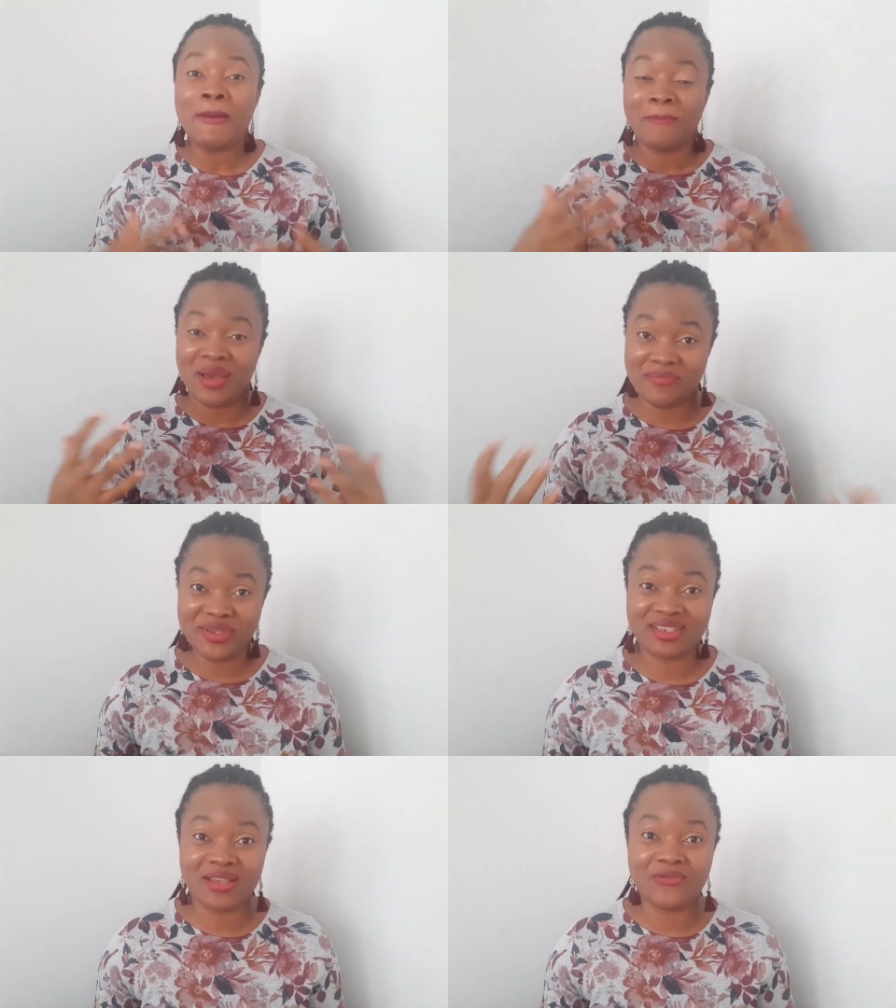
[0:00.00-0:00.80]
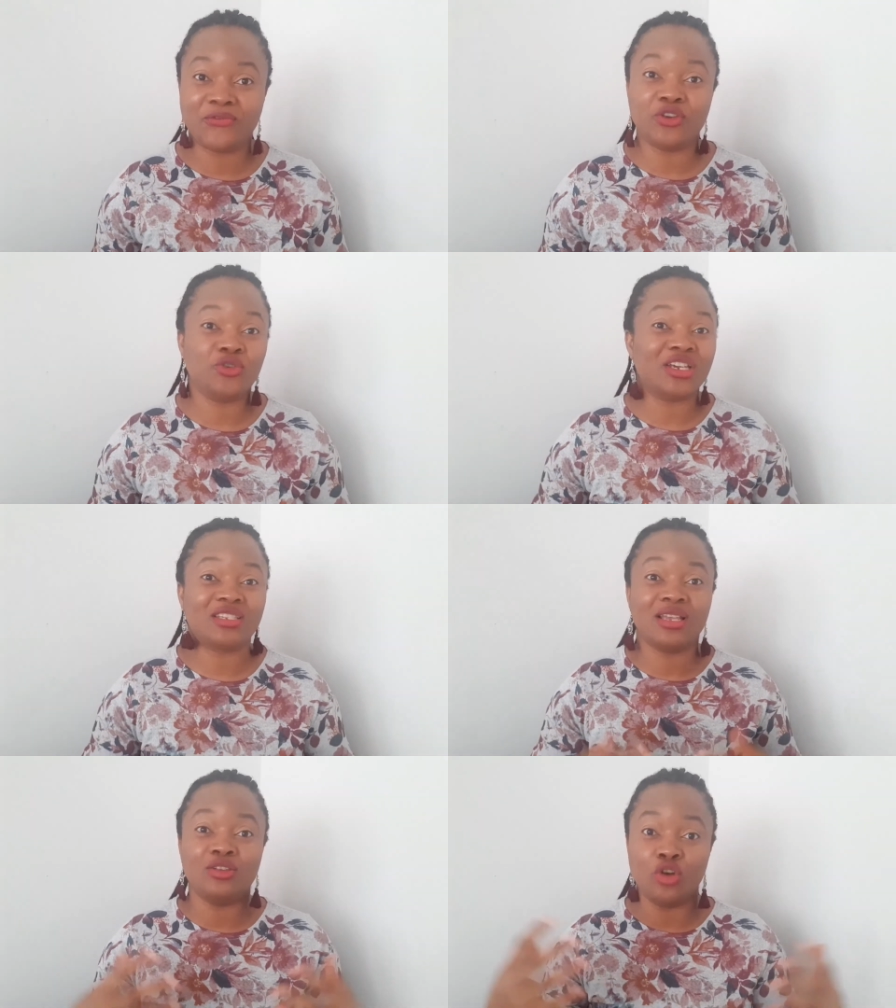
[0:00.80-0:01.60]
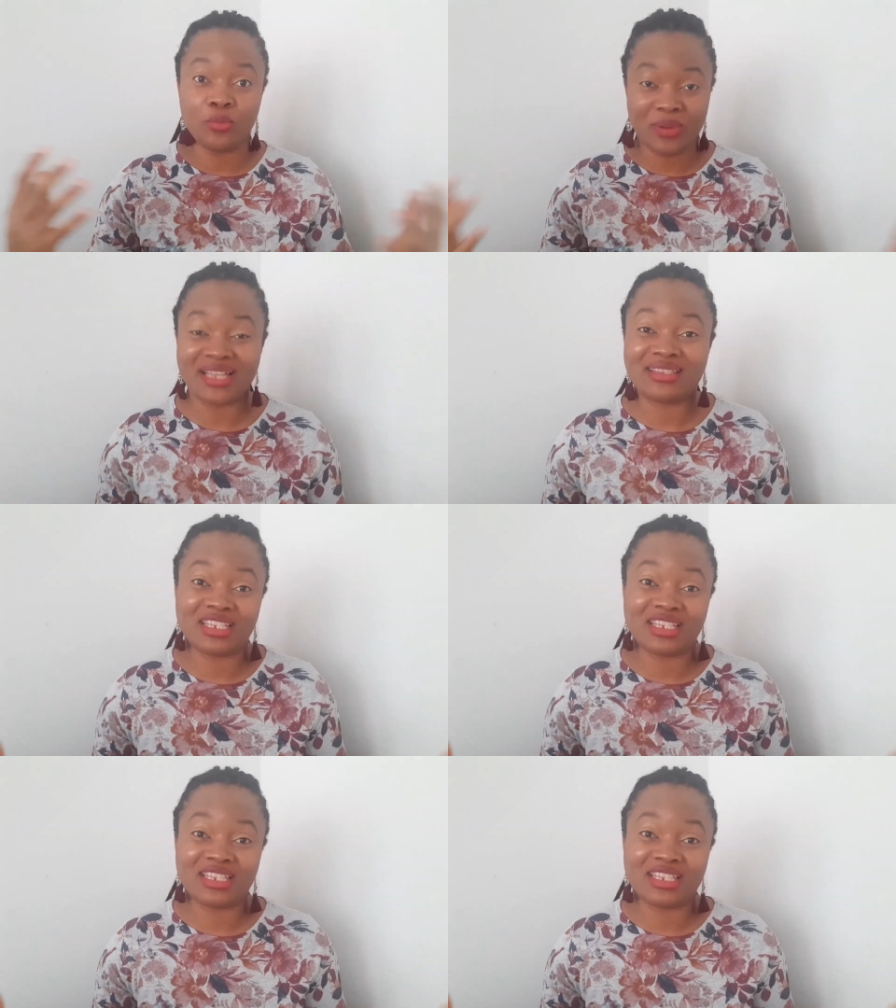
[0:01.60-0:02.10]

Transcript: might be safe for you as your plants,